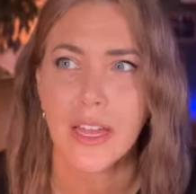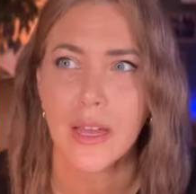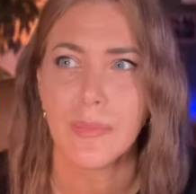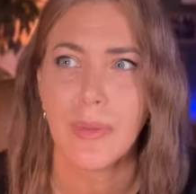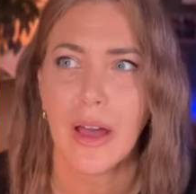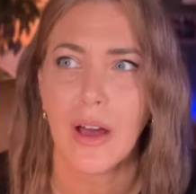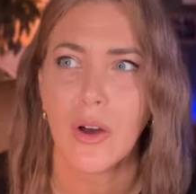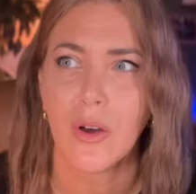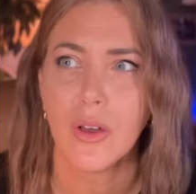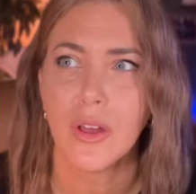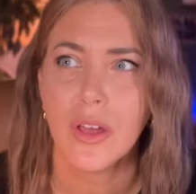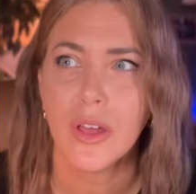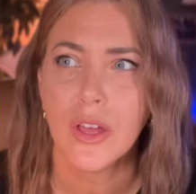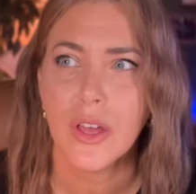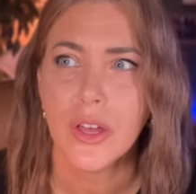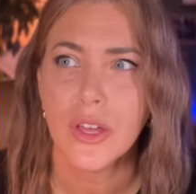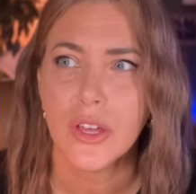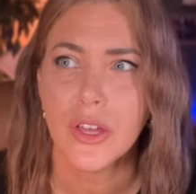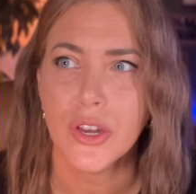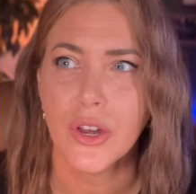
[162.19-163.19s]
about,
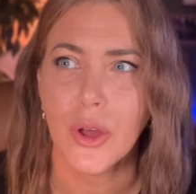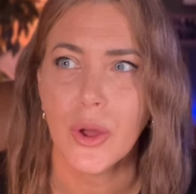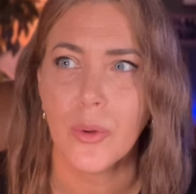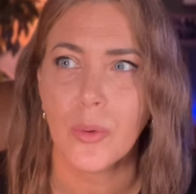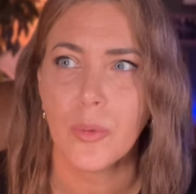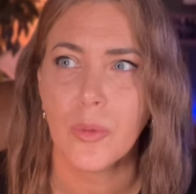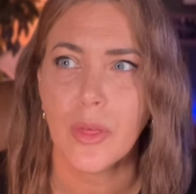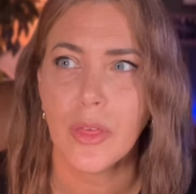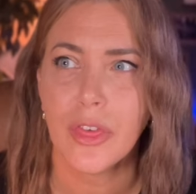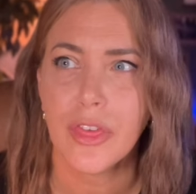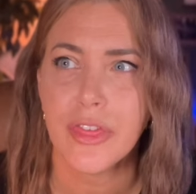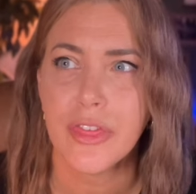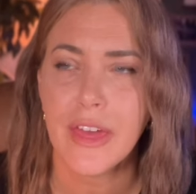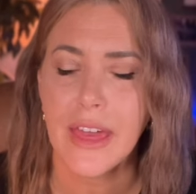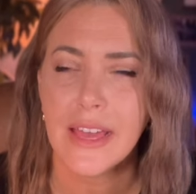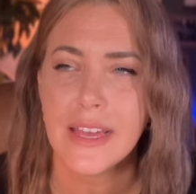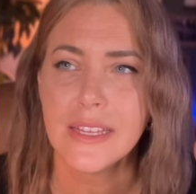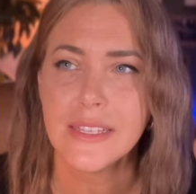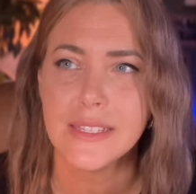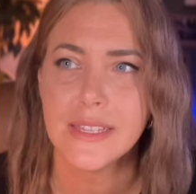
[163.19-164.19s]
you know,
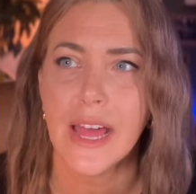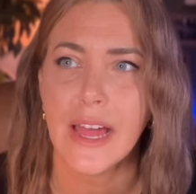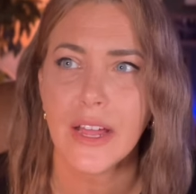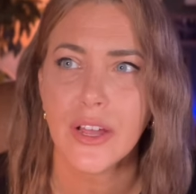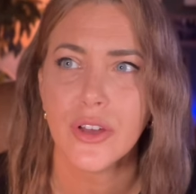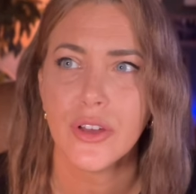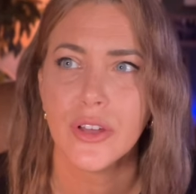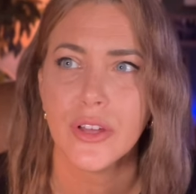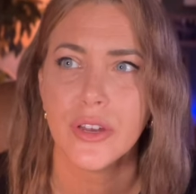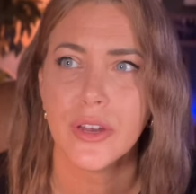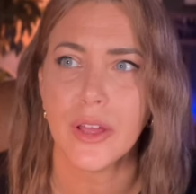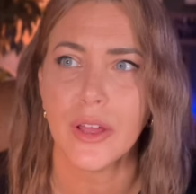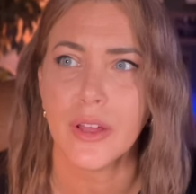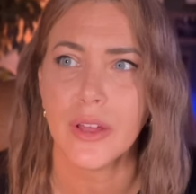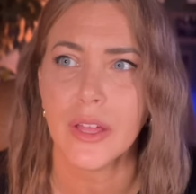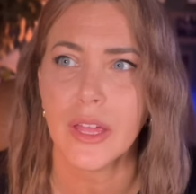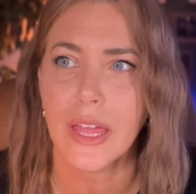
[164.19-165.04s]
things that could